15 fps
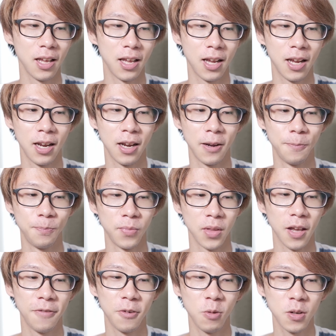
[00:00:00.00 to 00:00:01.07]
And
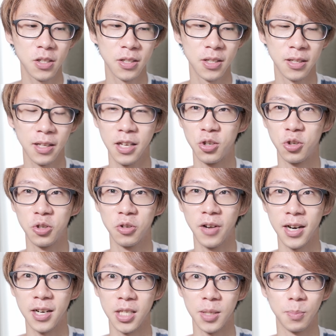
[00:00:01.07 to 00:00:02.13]
if you want to like shoot
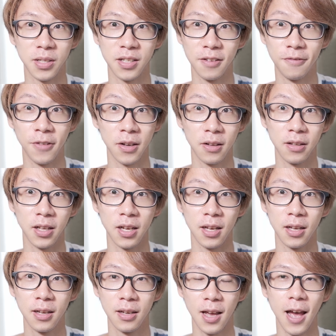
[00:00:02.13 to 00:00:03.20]
at a specific
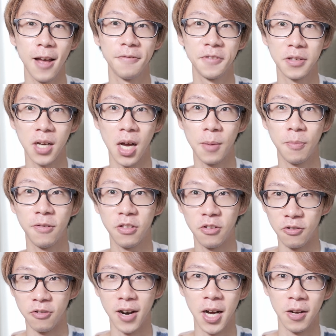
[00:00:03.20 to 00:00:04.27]
like f-stop
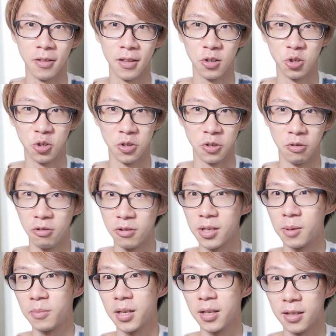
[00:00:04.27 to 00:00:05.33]
throughout the shoot or
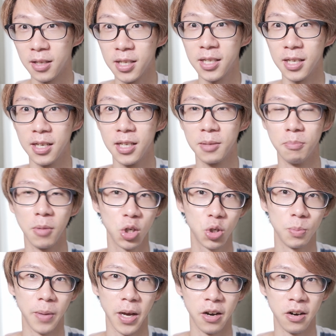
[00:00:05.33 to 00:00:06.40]
something, this is
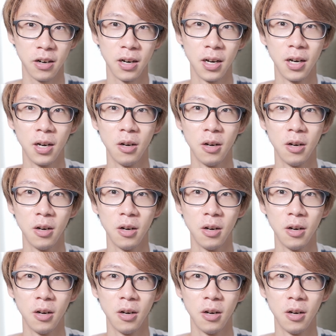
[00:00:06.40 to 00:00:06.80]
much better.